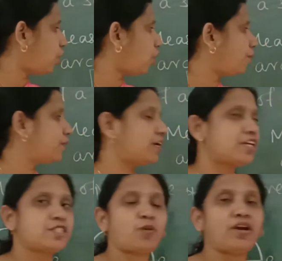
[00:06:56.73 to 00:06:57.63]
of
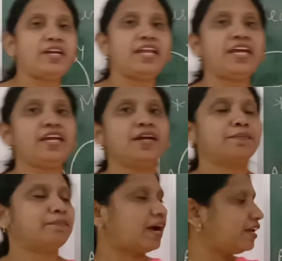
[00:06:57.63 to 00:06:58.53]
corresponding
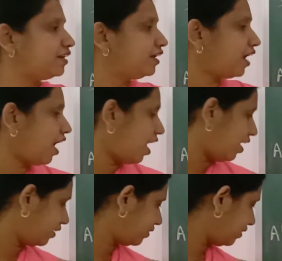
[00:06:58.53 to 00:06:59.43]
minor
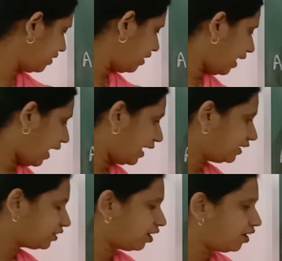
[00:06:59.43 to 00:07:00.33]
arc.
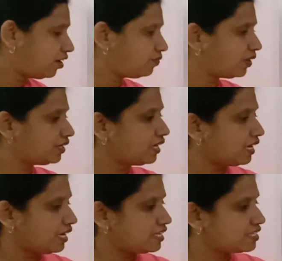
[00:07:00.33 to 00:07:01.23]
And third one
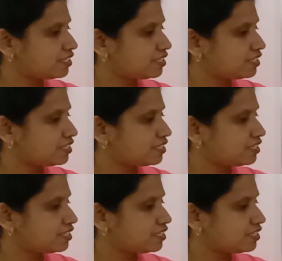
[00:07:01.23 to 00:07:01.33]
is